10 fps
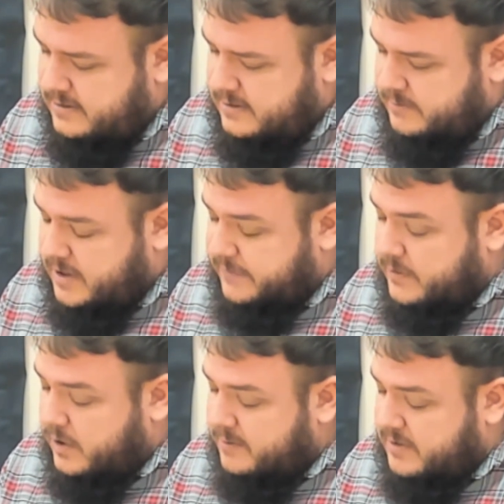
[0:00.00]
But if
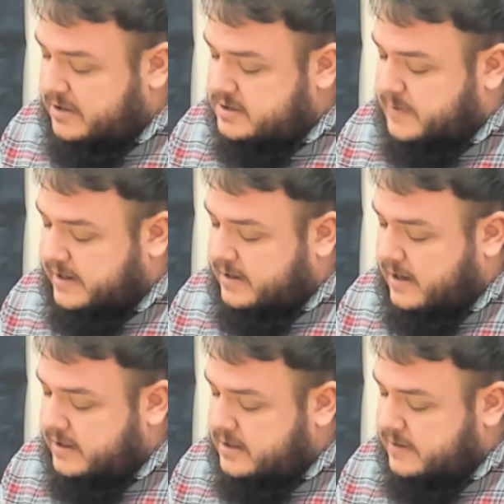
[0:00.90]
you want to be used by
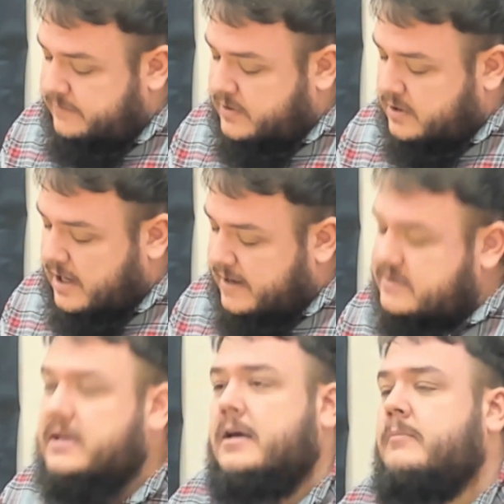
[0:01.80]
God, give your life
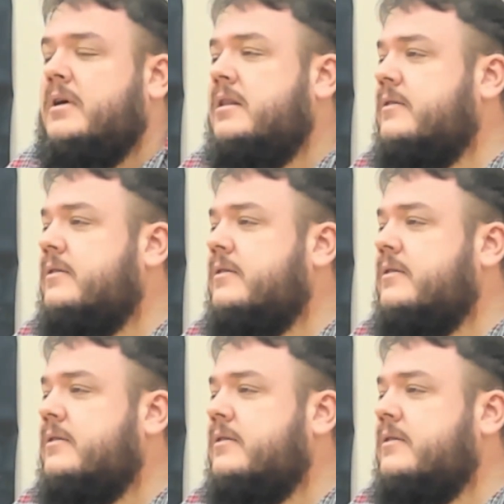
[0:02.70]
to him in the